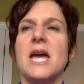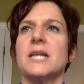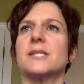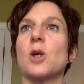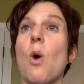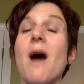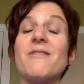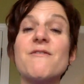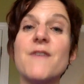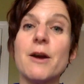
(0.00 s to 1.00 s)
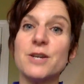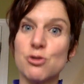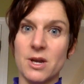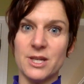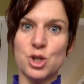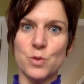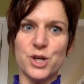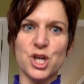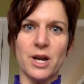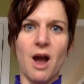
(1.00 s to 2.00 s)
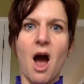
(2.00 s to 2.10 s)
So I have a very strong intuition.